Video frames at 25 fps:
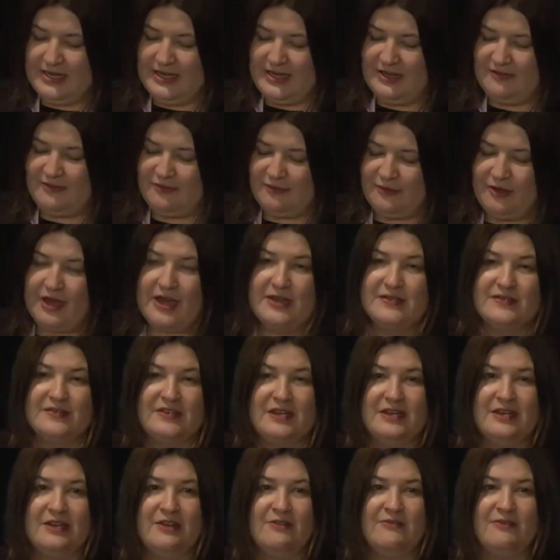If you ask
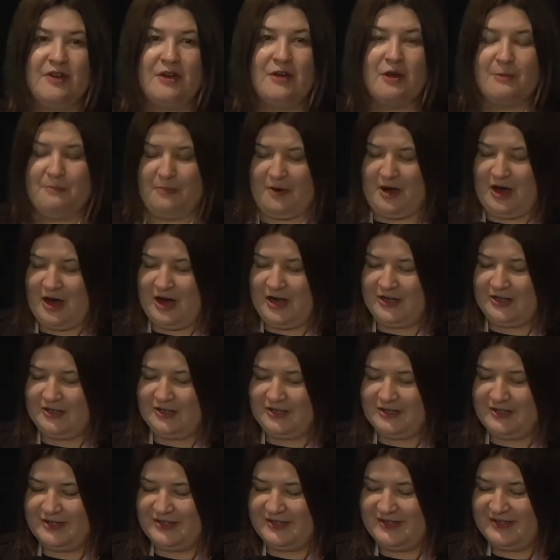any of our
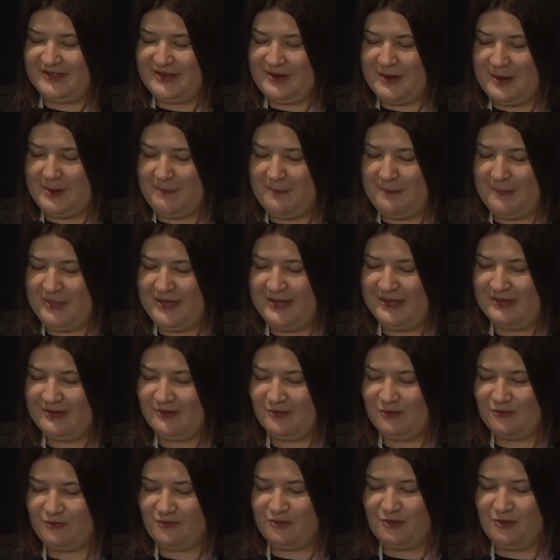partners here in
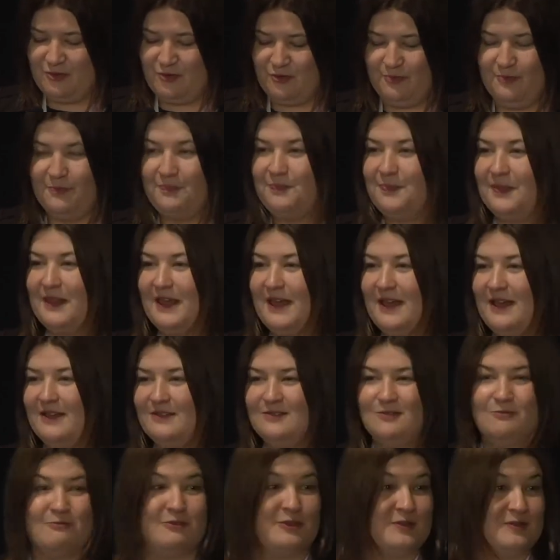the room, and
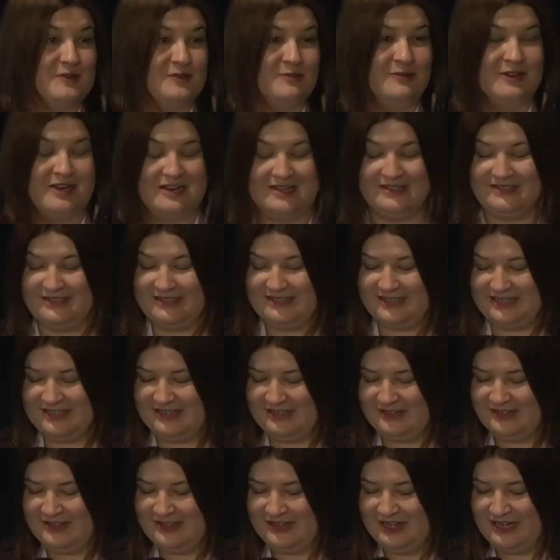the ones who can't
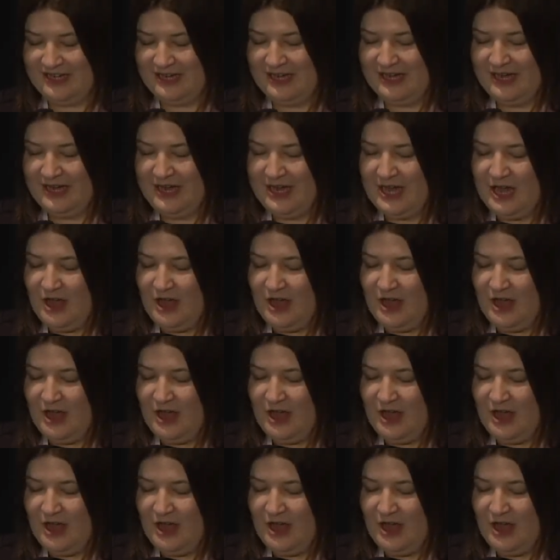attend today,